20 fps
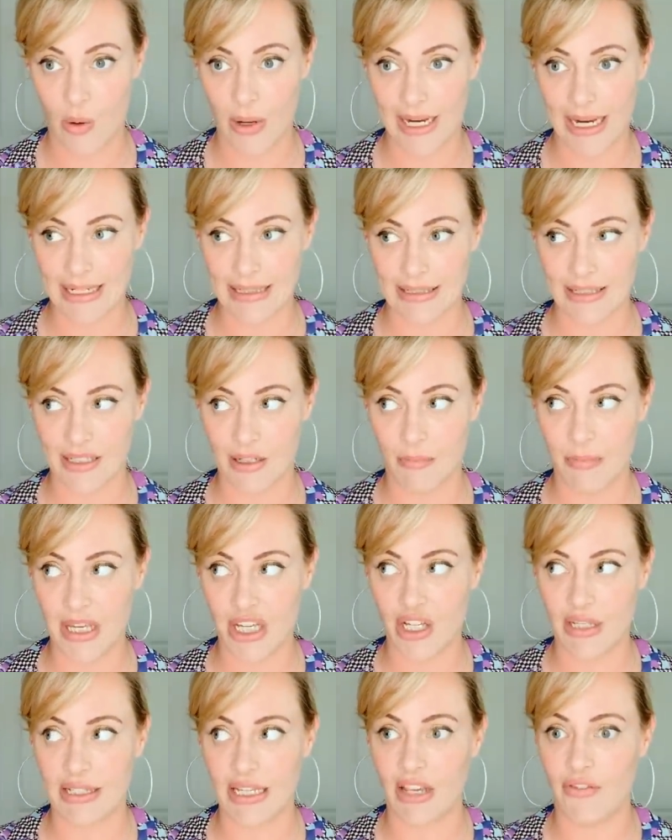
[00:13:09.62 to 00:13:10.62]
against them
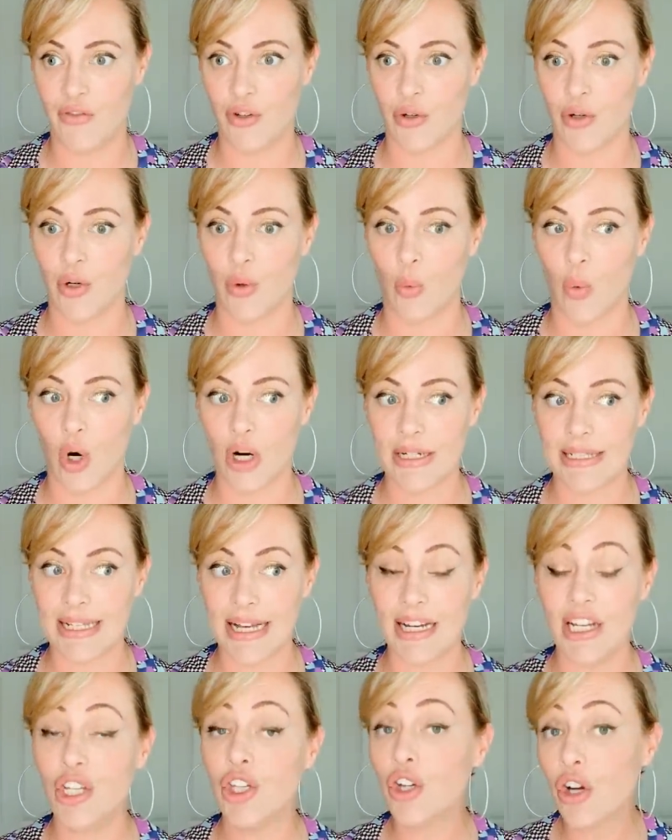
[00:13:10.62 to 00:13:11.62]
because if you're in a work setting,